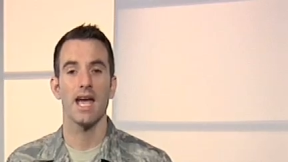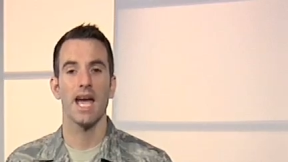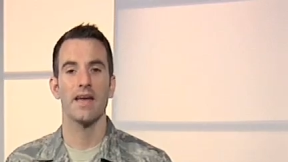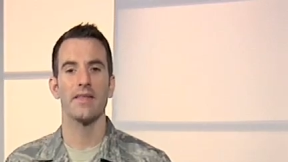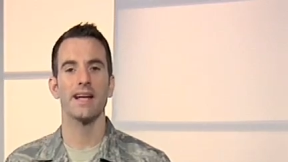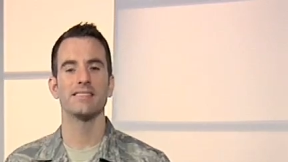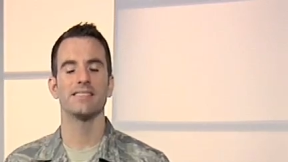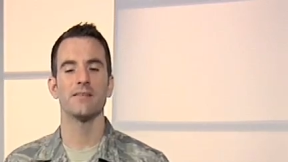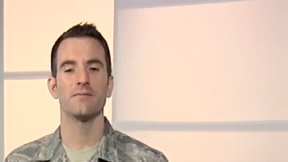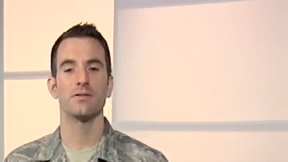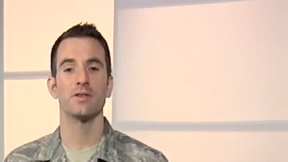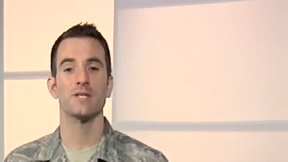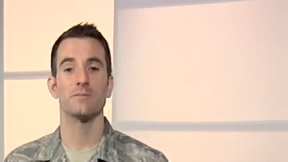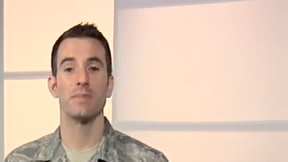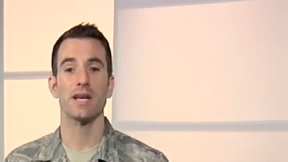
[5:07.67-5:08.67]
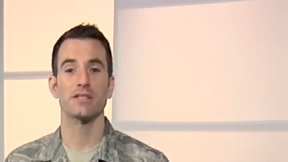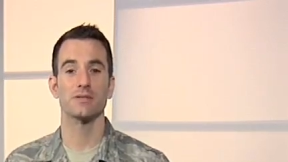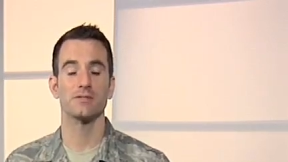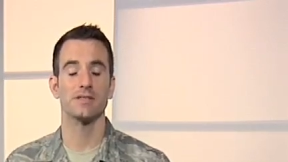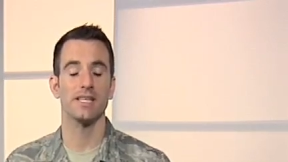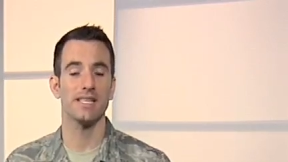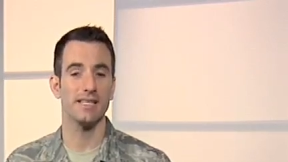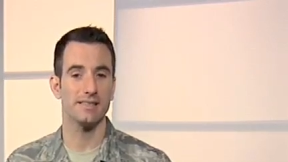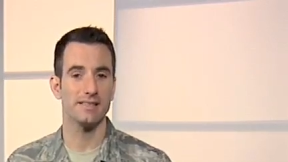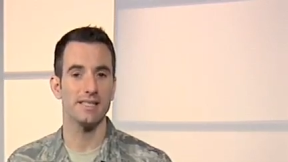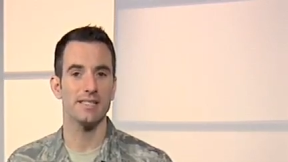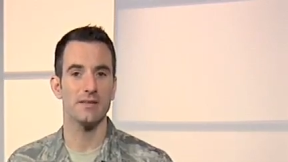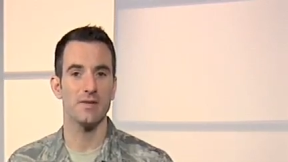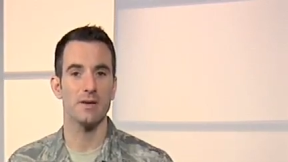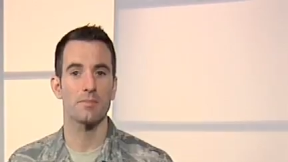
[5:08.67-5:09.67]
And that's it for this special TEC
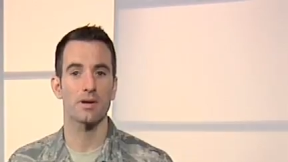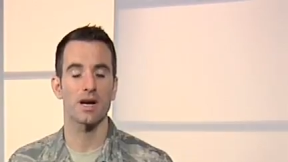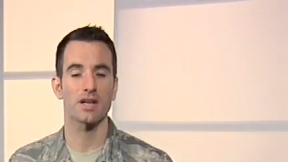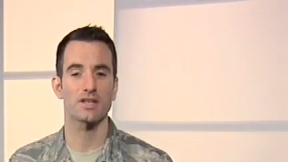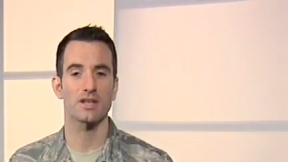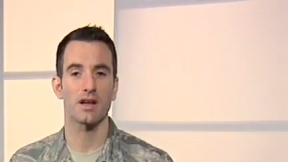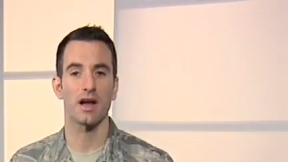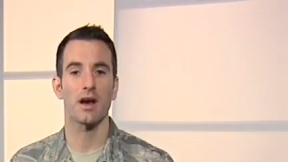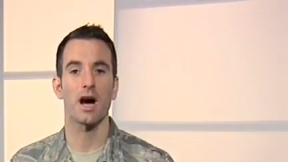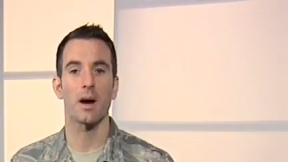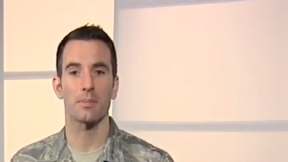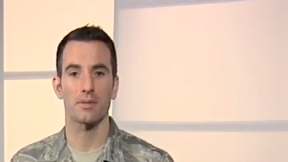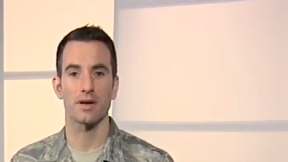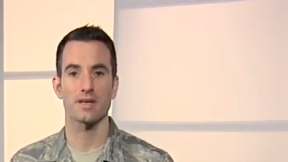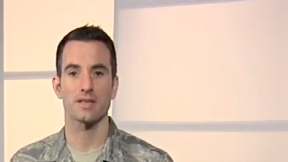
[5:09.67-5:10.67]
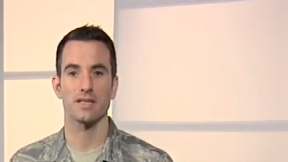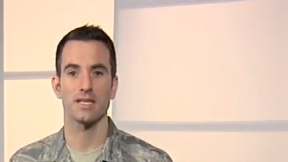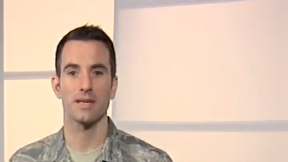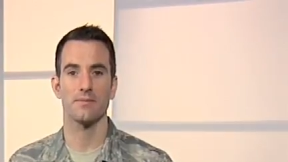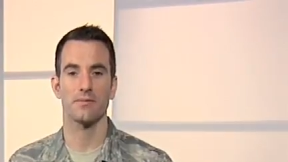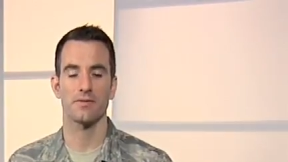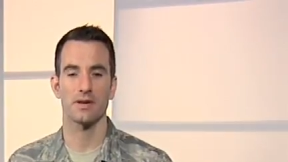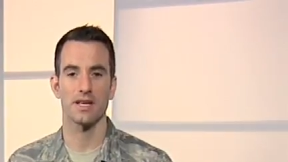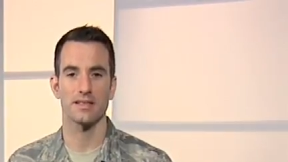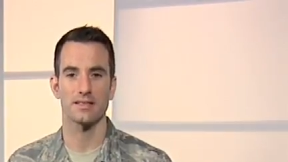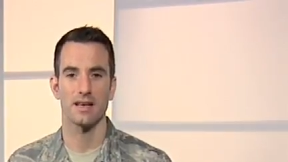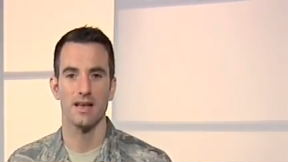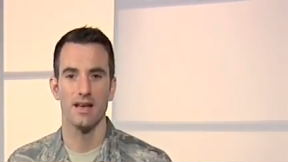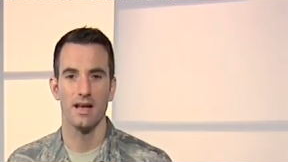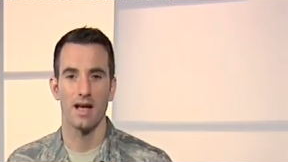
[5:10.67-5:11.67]
TV production on Operation Deep Freeze.
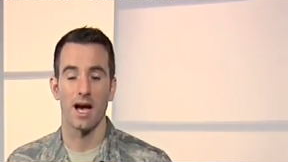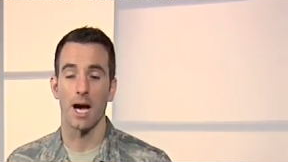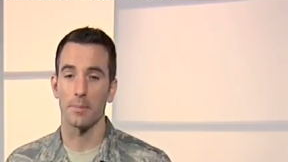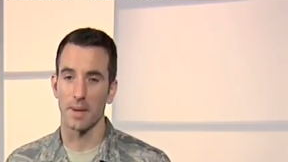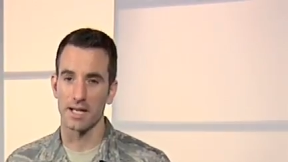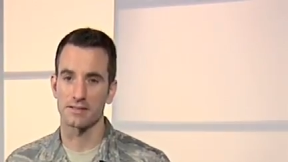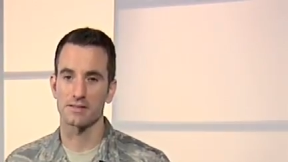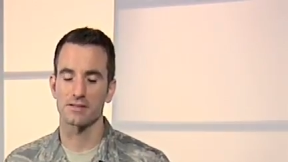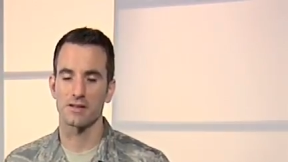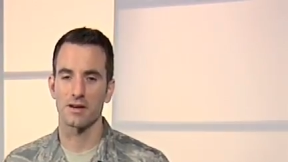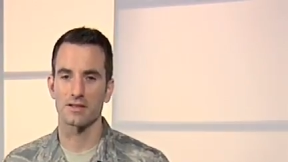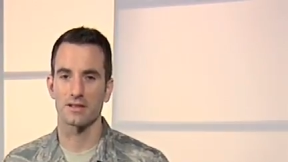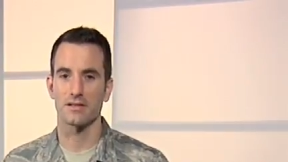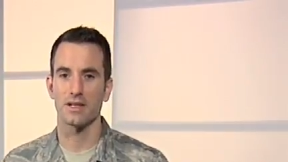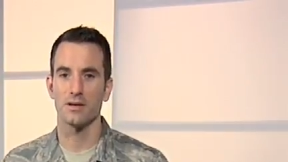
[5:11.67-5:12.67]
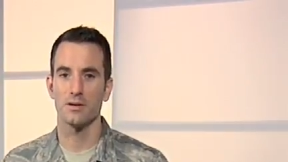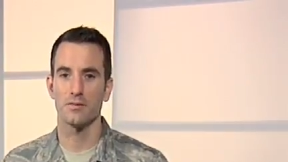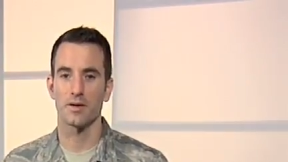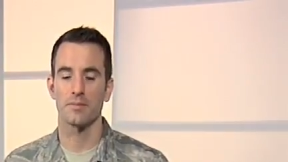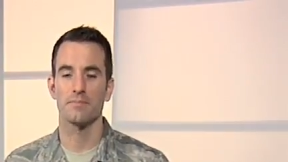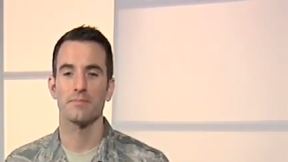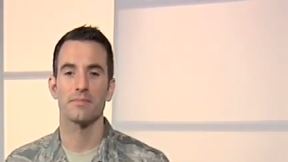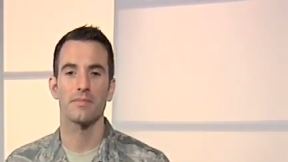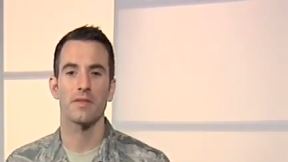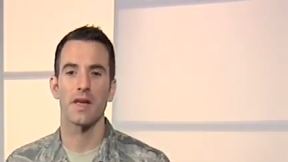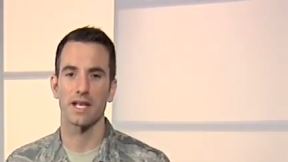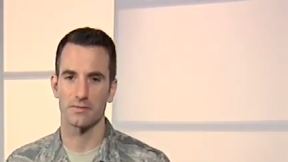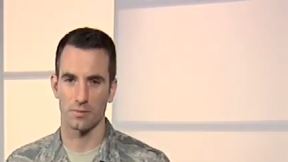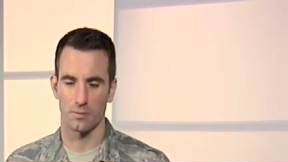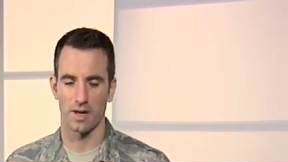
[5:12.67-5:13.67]
I'm Master Sergeant Lee Hoover.
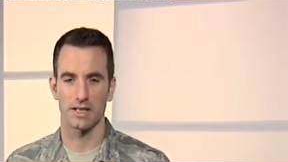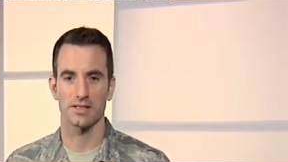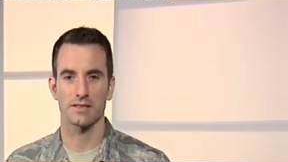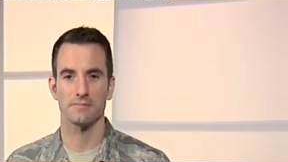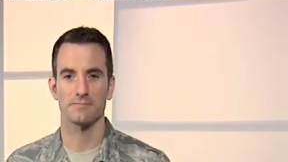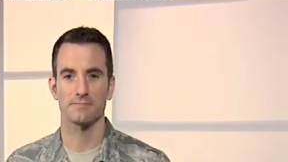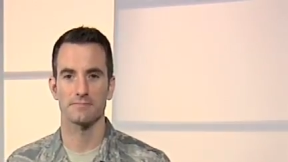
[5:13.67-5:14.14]
Thanks for watching.